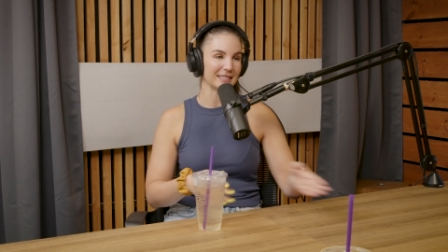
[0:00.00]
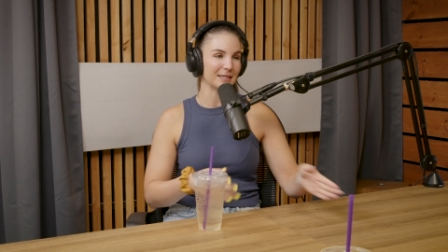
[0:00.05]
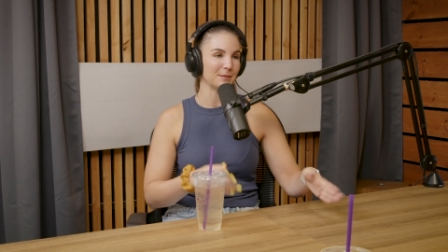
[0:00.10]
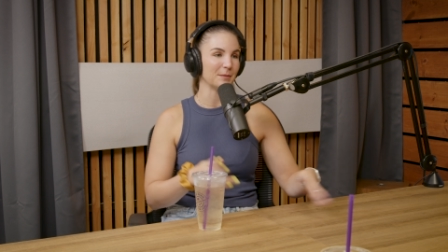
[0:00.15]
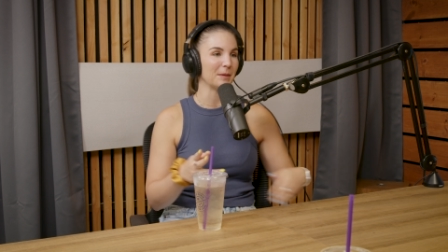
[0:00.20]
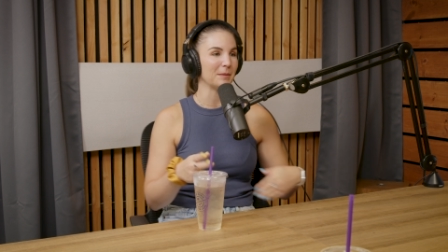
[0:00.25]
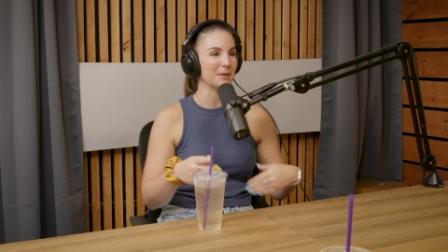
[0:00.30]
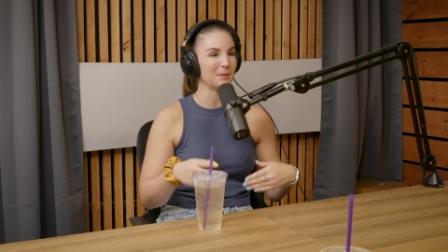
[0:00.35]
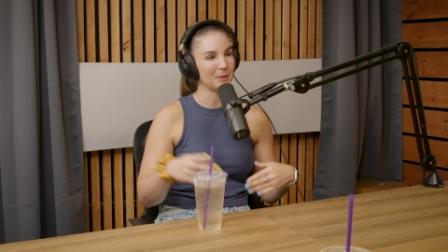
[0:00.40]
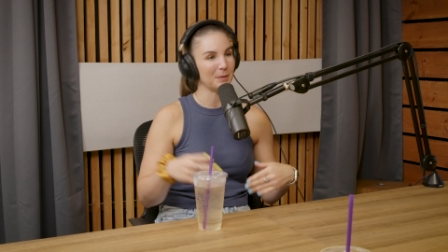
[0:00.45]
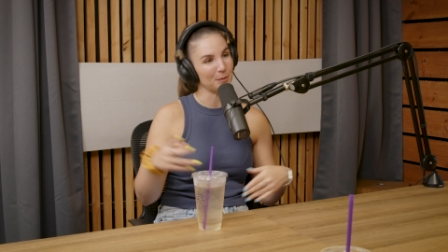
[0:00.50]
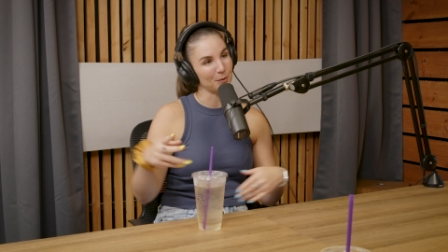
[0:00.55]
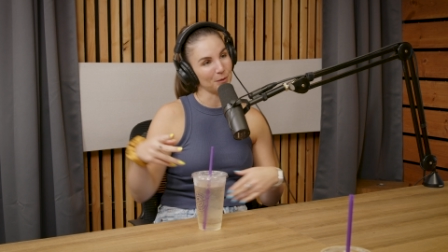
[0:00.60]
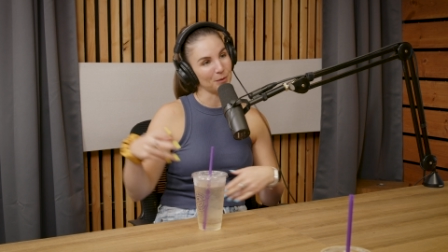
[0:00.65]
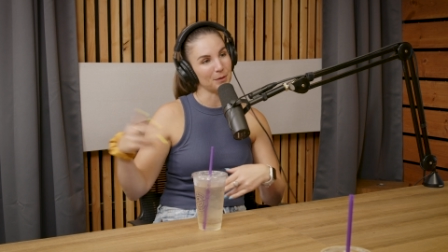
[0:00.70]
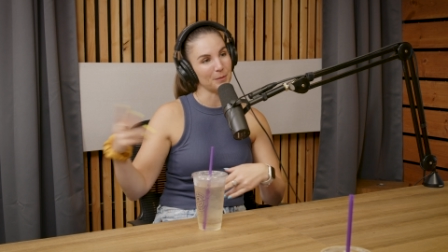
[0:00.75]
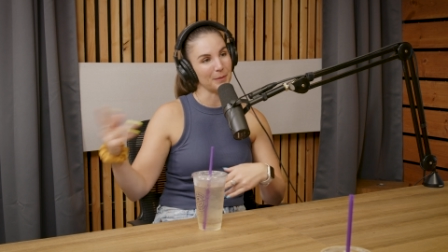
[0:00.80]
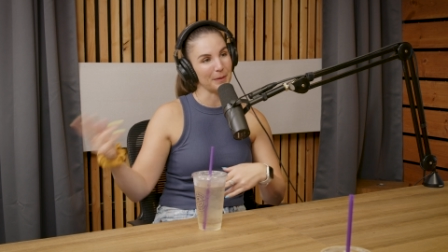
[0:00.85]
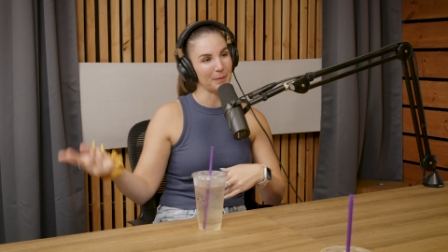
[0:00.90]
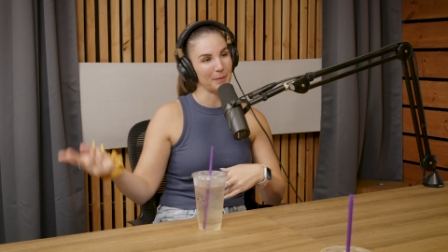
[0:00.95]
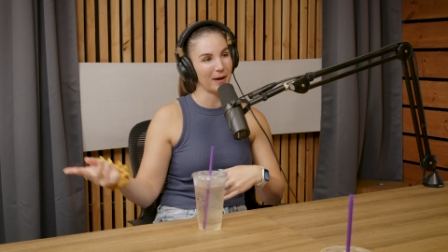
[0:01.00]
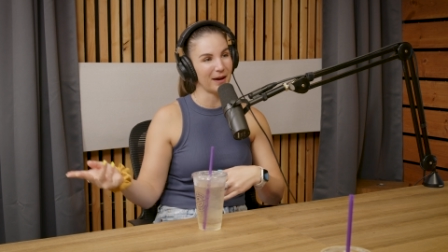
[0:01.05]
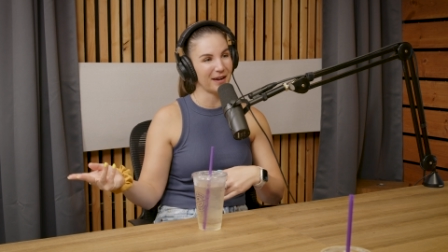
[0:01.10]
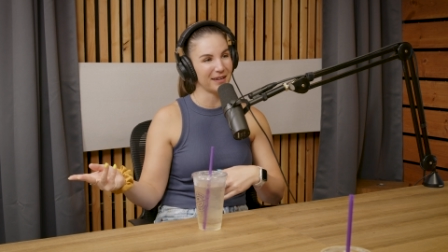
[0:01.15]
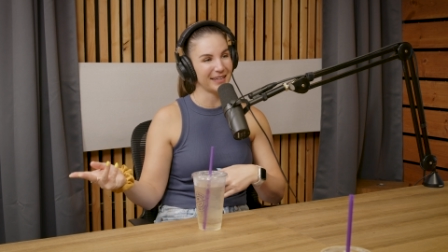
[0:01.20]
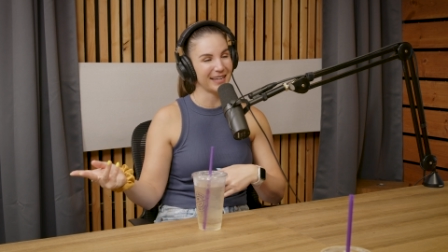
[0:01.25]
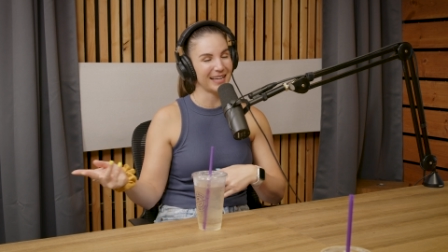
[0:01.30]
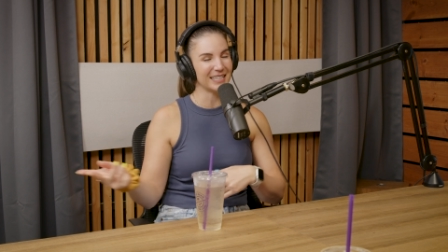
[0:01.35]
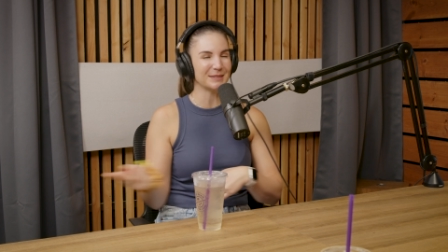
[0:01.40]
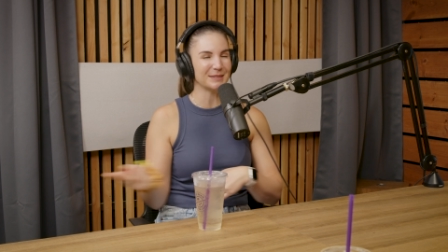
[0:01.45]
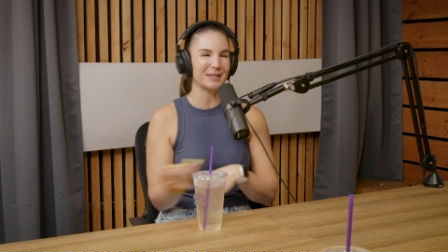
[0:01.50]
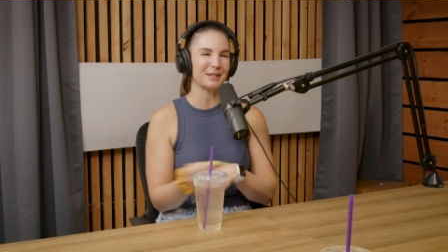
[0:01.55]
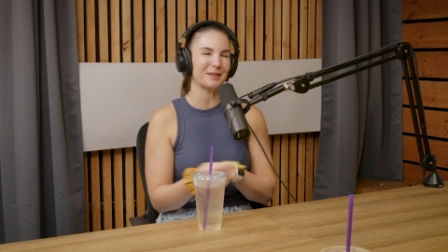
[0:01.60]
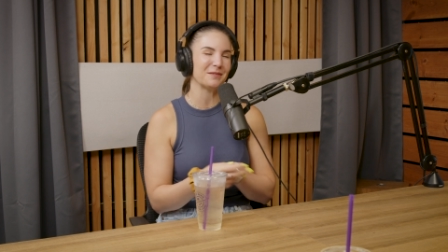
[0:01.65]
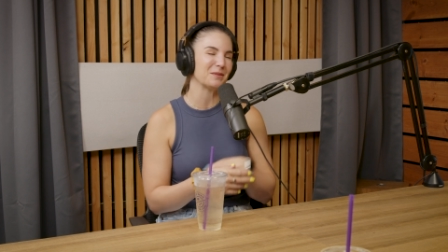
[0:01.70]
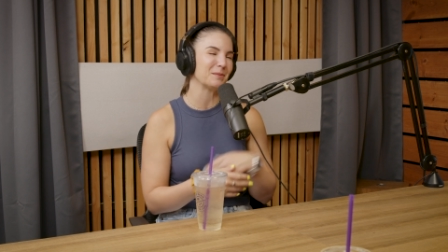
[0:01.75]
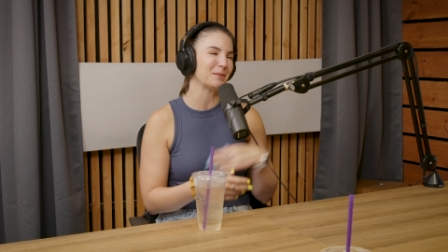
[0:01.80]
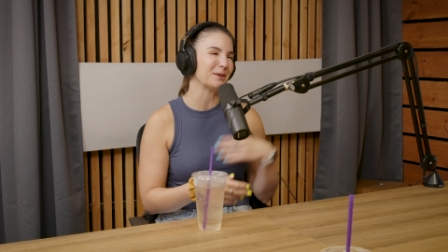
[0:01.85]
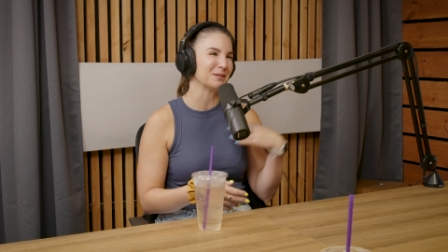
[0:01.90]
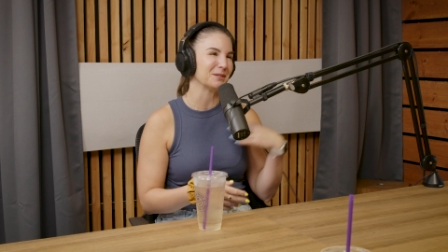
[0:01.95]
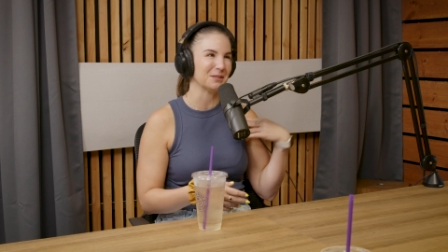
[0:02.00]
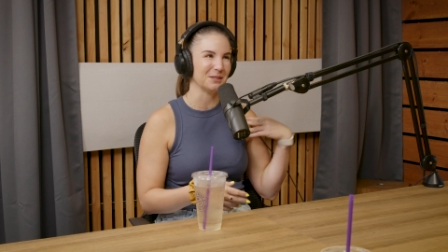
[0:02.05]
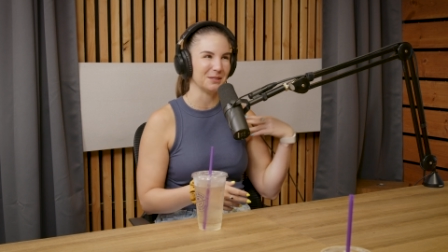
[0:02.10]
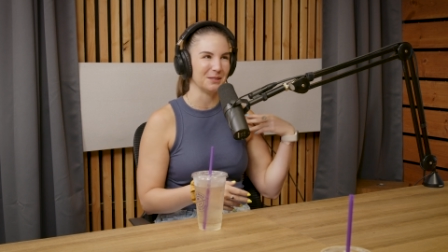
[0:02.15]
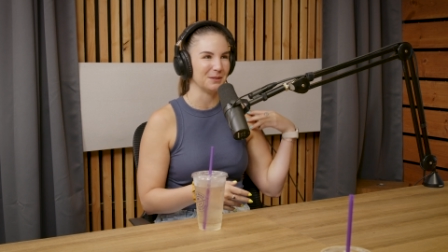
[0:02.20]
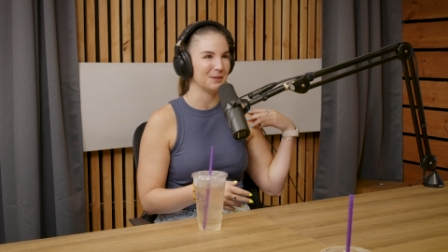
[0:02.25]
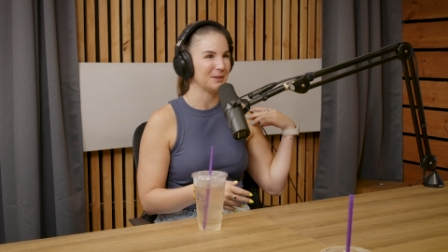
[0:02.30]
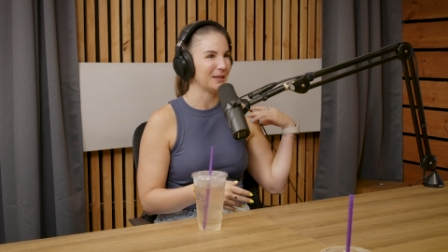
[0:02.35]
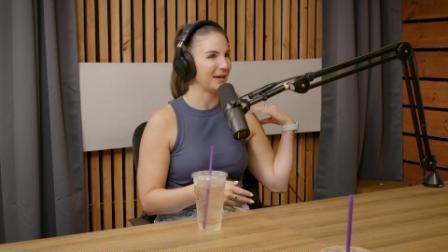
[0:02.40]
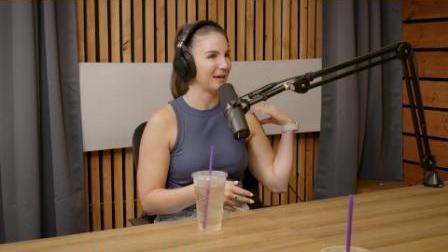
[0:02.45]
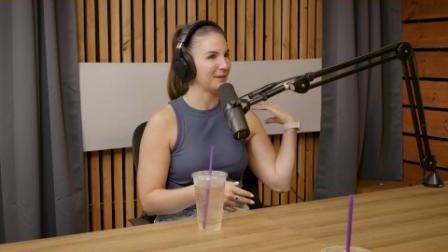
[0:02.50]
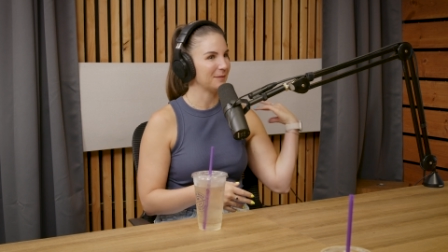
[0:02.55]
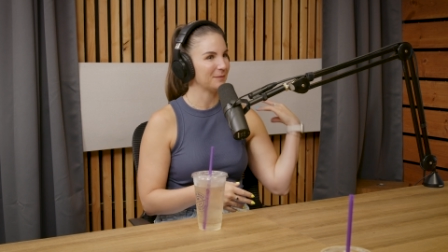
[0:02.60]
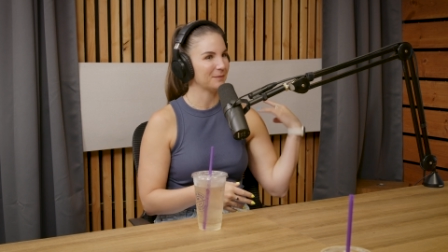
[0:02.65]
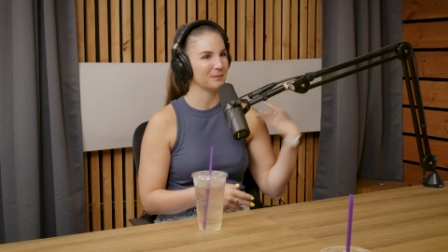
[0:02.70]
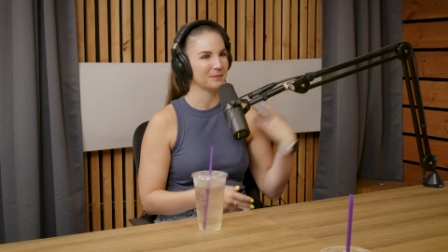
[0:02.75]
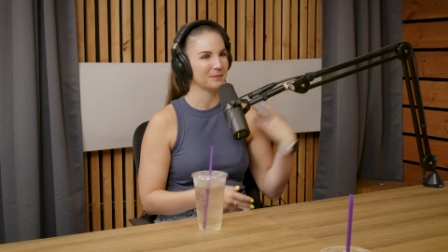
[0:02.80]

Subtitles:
and maybe people go to my podcast. I don't have the balls to do that.